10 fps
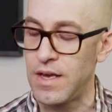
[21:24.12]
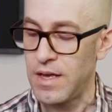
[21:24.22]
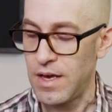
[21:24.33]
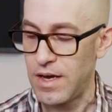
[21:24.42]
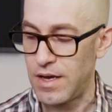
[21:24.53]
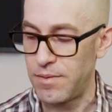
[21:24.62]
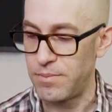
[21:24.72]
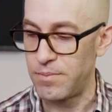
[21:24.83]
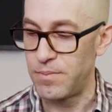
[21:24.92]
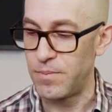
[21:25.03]

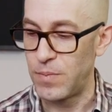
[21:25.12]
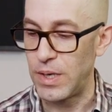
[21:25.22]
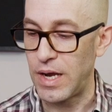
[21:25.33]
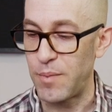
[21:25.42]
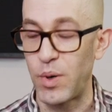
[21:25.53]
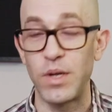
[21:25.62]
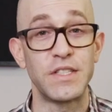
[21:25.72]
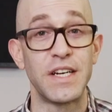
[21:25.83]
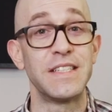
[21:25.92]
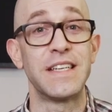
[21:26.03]
But I
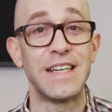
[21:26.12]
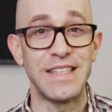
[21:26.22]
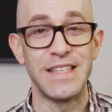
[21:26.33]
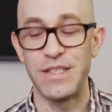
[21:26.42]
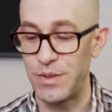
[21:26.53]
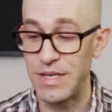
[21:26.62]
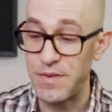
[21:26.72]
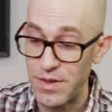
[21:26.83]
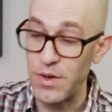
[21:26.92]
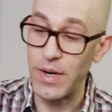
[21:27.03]
apologize that I didn't do it,
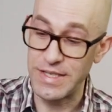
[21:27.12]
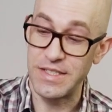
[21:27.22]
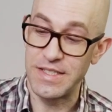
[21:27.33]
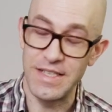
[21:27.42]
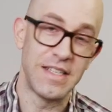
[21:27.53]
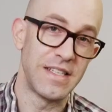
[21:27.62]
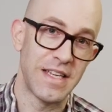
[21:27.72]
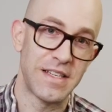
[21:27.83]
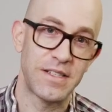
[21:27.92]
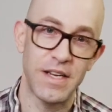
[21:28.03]
even though I just did these
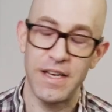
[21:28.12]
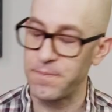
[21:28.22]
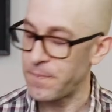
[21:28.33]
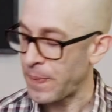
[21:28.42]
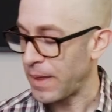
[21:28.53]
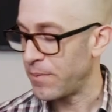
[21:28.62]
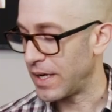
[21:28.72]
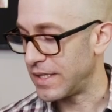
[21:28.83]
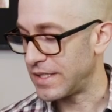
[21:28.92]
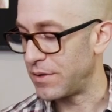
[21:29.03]
yesterday,
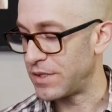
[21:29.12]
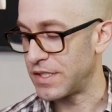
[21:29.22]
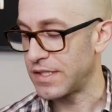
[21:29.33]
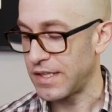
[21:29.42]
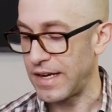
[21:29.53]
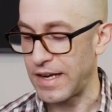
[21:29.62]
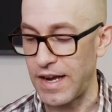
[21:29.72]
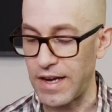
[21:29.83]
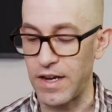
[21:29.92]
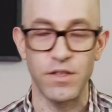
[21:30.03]
because
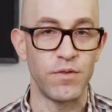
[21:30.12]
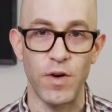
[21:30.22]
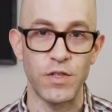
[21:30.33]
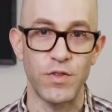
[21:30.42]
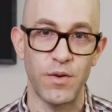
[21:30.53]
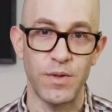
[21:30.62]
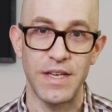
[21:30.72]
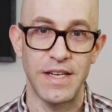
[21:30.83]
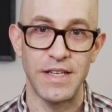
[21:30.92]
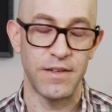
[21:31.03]
I got too frustrated with the
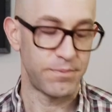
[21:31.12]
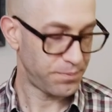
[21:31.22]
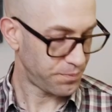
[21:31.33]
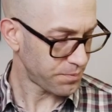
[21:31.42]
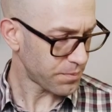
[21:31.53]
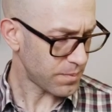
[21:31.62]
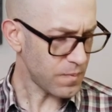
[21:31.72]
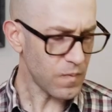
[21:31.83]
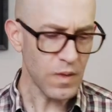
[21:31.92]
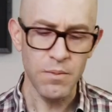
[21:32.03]
idea.
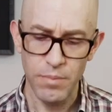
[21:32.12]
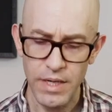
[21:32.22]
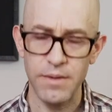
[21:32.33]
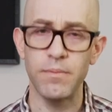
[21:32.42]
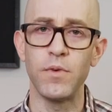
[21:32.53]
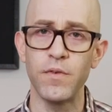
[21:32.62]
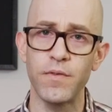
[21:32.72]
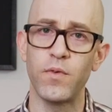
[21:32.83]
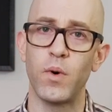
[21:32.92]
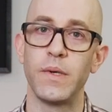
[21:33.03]
But moving
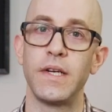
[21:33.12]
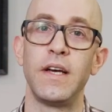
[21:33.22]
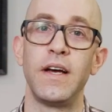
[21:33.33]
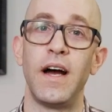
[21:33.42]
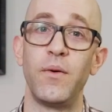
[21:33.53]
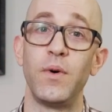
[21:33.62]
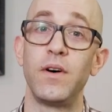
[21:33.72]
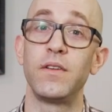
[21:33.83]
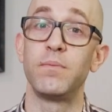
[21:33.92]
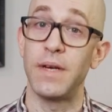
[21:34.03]
forward, I
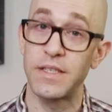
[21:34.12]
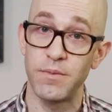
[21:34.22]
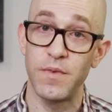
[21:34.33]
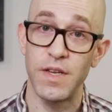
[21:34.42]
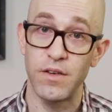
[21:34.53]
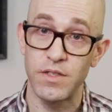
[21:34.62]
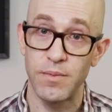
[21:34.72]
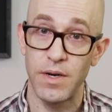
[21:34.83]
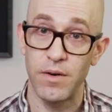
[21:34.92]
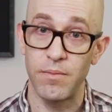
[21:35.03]
will make some videos
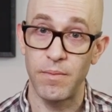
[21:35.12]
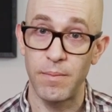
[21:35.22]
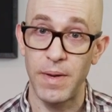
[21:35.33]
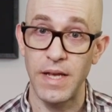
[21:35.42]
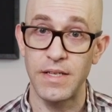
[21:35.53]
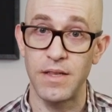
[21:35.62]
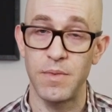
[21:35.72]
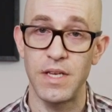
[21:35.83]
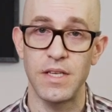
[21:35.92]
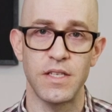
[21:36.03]
about painting the
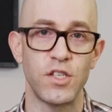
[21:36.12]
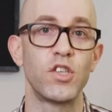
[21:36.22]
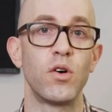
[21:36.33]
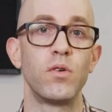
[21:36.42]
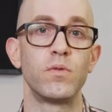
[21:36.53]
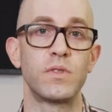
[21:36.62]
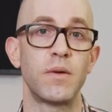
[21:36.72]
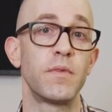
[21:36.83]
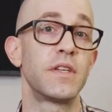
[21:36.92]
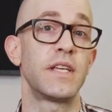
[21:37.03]
minis and show
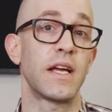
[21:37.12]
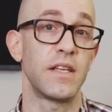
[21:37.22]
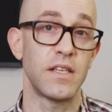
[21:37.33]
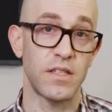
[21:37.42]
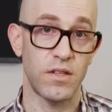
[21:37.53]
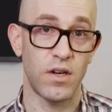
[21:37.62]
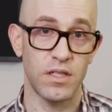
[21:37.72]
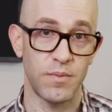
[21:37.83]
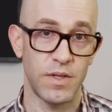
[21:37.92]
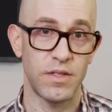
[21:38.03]
some of the techniques I talked
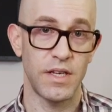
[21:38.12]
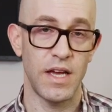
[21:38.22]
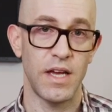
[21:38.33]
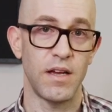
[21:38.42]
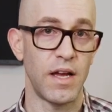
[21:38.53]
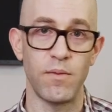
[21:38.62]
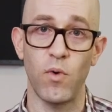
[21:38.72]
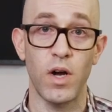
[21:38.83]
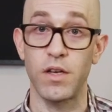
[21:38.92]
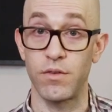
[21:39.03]
about today and
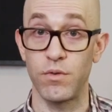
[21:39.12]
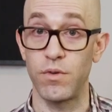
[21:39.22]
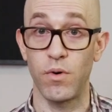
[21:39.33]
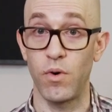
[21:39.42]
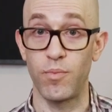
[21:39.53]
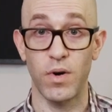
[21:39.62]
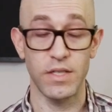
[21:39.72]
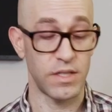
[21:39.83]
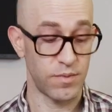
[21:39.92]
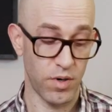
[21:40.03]
walk you through the whole
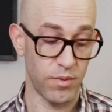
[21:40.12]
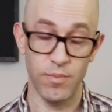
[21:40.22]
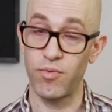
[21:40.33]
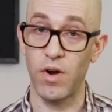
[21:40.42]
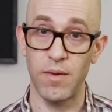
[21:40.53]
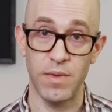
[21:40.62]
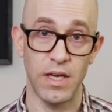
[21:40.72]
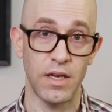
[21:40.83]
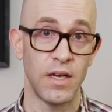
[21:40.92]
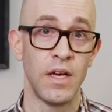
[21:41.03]
process, probably
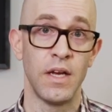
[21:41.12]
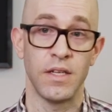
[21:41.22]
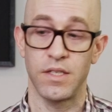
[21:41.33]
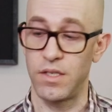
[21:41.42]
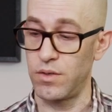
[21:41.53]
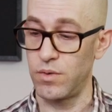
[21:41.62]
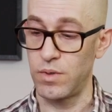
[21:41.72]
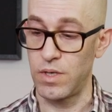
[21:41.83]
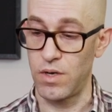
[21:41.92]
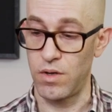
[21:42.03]
priming to,
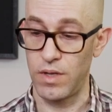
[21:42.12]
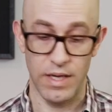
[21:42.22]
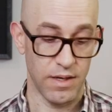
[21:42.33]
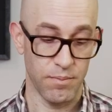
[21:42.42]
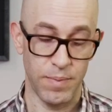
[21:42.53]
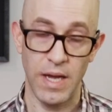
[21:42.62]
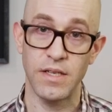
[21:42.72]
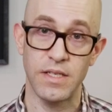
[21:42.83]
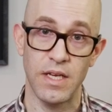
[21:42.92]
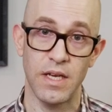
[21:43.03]
like
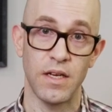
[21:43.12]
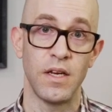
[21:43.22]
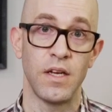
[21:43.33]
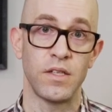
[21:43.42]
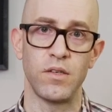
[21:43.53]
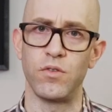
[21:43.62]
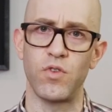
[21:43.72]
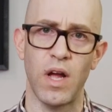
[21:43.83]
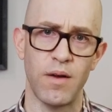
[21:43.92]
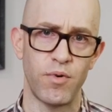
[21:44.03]
painting, to
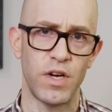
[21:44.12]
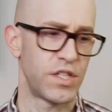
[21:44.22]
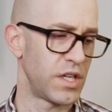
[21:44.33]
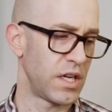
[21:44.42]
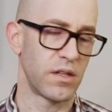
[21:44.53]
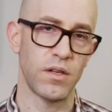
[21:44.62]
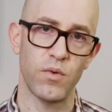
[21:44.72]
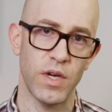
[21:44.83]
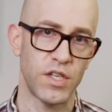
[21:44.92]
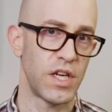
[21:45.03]
dry brushing, the
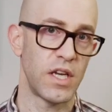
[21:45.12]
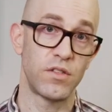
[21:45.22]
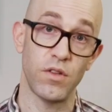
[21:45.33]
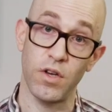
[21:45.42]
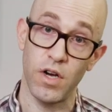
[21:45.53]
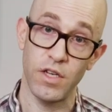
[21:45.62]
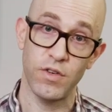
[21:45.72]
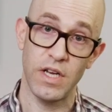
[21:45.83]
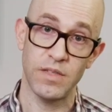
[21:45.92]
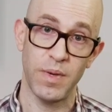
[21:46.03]
quick shades or the
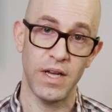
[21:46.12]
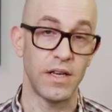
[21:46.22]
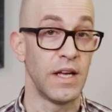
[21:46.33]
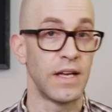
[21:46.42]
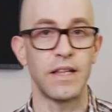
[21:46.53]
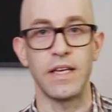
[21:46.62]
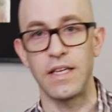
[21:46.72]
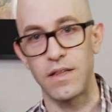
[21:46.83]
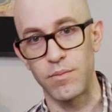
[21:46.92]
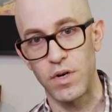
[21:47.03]
contrast paint,
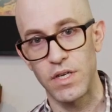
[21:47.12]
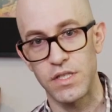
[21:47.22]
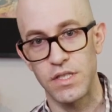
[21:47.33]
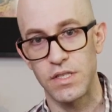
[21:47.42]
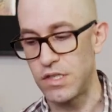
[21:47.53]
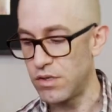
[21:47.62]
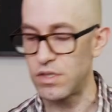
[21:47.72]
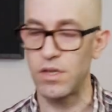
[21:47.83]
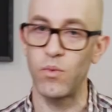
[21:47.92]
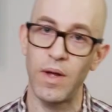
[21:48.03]
cleaning the brushes,
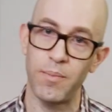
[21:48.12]
using the wet